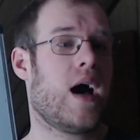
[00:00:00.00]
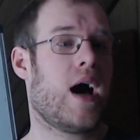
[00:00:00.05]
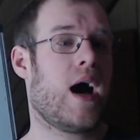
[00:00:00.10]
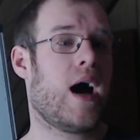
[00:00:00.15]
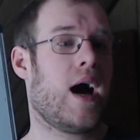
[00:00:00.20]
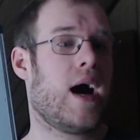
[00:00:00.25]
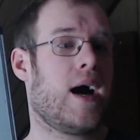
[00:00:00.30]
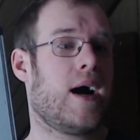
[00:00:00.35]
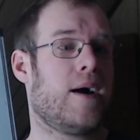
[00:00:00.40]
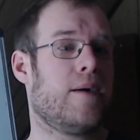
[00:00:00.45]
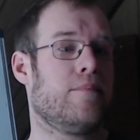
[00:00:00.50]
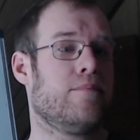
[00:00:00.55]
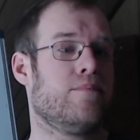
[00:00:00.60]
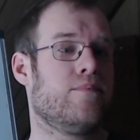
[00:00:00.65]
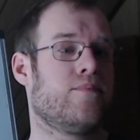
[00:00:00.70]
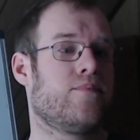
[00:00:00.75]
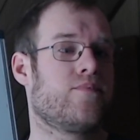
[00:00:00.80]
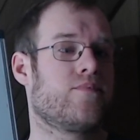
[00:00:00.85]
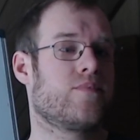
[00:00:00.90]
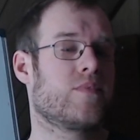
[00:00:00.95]

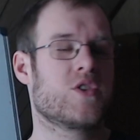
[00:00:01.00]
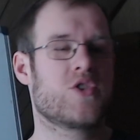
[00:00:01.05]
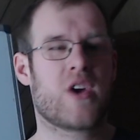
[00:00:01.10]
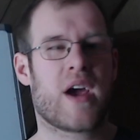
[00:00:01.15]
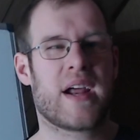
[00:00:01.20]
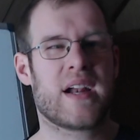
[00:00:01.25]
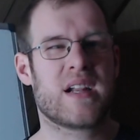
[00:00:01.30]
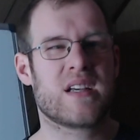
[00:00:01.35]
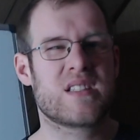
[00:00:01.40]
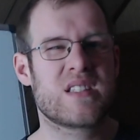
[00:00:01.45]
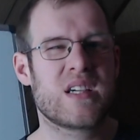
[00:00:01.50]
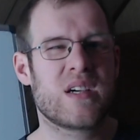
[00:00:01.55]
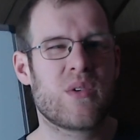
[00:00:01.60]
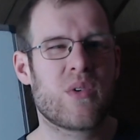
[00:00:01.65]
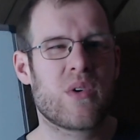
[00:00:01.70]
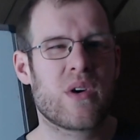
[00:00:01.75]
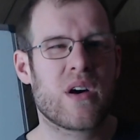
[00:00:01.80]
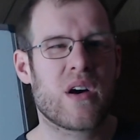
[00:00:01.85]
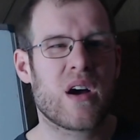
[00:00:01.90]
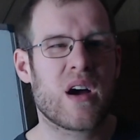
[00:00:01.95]
um, trying to
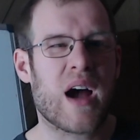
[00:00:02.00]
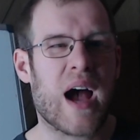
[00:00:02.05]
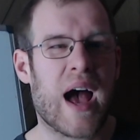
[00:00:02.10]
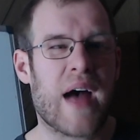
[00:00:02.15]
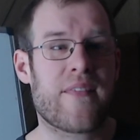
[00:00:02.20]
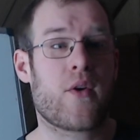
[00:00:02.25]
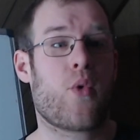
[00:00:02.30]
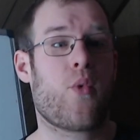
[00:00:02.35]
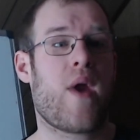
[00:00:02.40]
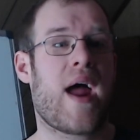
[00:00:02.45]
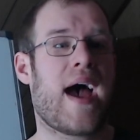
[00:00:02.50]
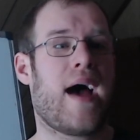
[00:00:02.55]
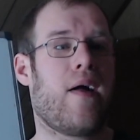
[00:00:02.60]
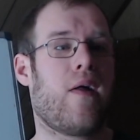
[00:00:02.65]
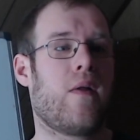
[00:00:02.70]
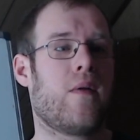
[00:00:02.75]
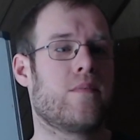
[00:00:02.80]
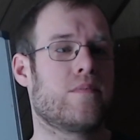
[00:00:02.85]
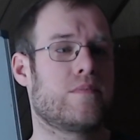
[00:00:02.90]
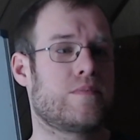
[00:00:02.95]
see on the
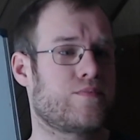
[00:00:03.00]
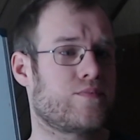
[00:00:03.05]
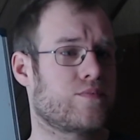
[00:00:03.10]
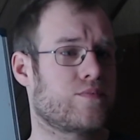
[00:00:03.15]
rel.